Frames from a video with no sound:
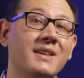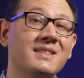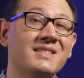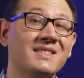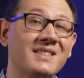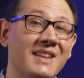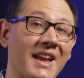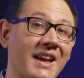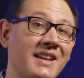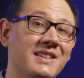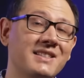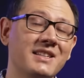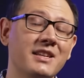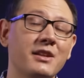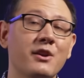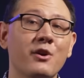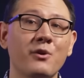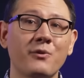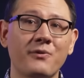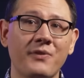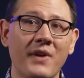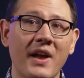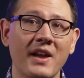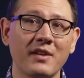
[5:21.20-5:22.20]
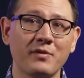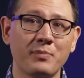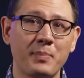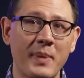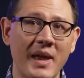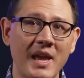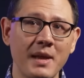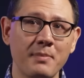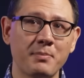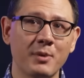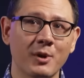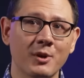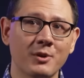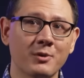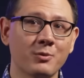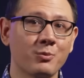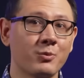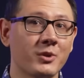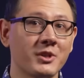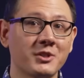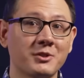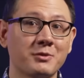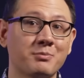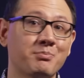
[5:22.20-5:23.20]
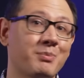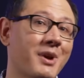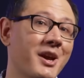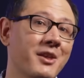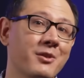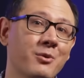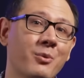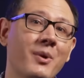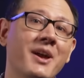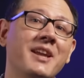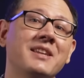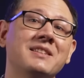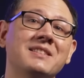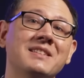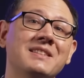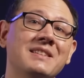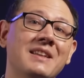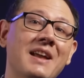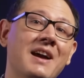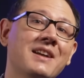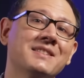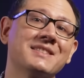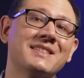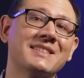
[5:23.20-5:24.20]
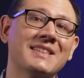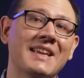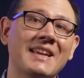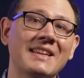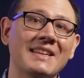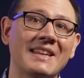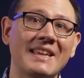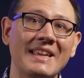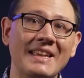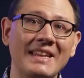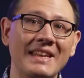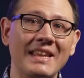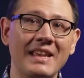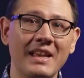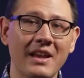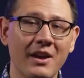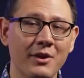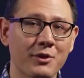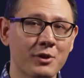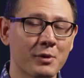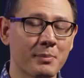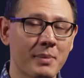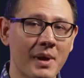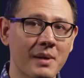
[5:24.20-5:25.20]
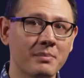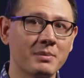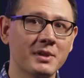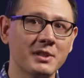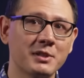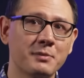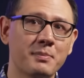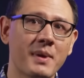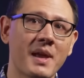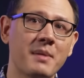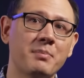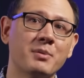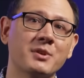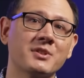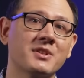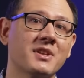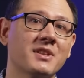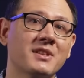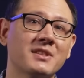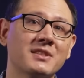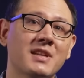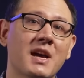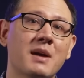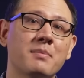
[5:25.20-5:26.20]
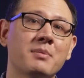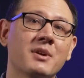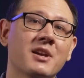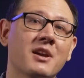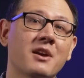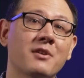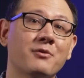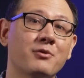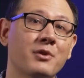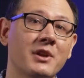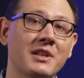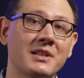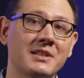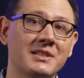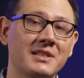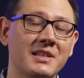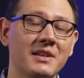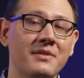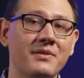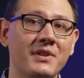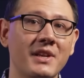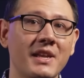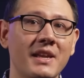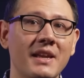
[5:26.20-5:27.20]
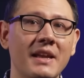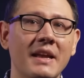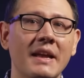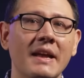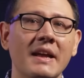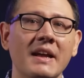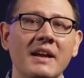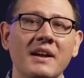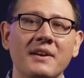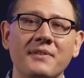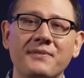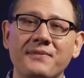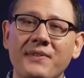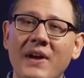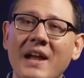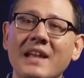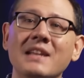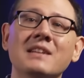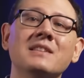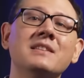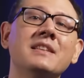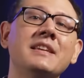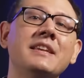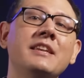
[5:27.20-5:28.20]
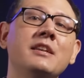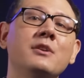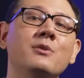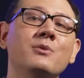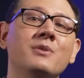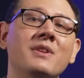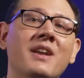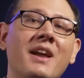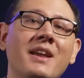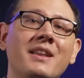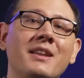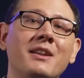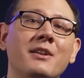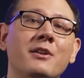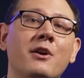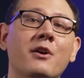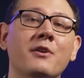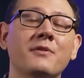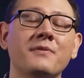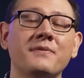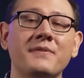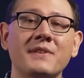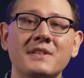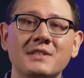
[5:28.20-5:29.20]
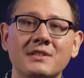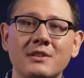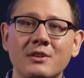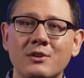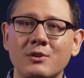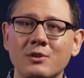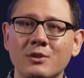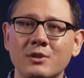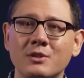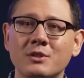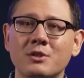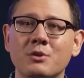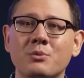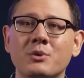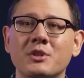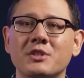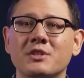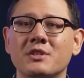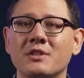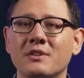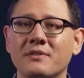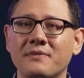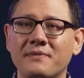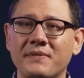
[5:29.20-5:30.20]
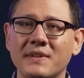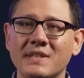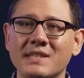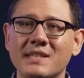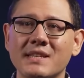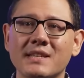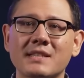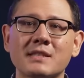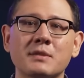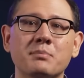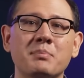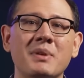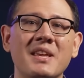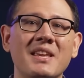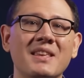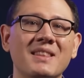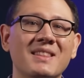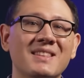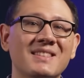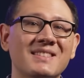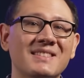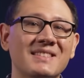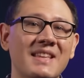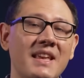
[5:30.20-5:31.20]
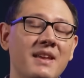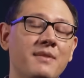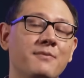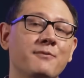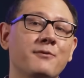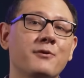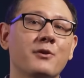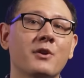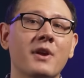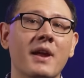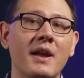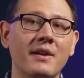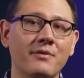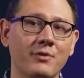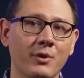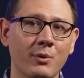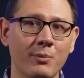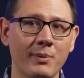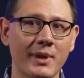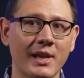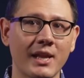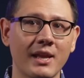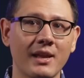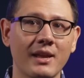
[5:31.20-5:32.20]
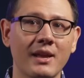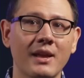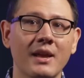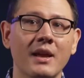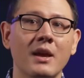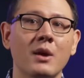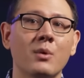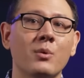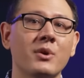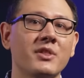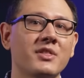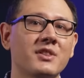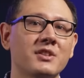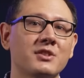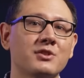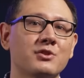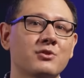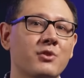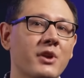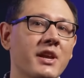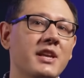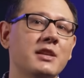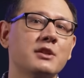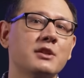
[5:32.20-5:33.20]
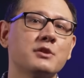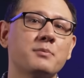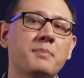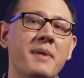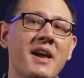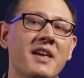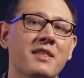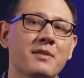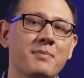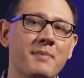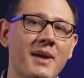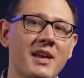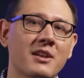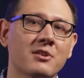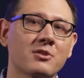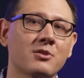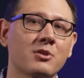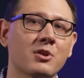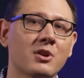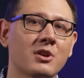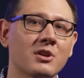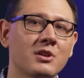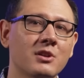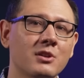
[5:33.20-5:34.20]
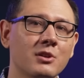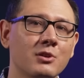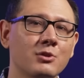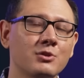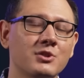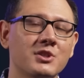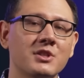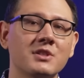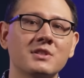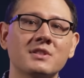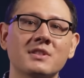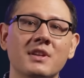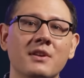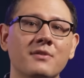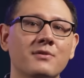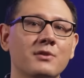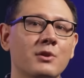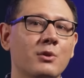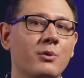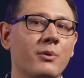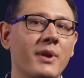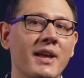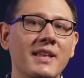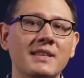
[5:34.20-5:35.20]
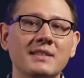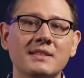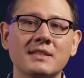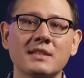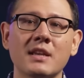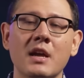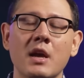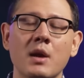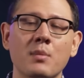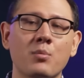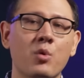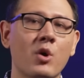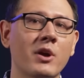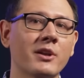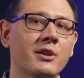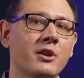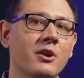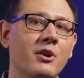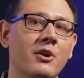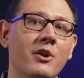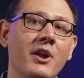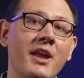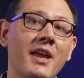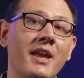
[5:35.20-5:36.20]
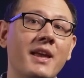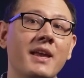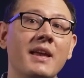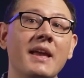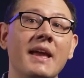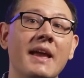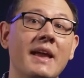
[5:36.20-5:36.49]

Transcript: His 1905 paper, which by the way did not cite any other published papers on the topic of relativity, finally united our physical intuition of physics being the same for everybody, with the strange mathematical conclusions of Lorentz, Poincare,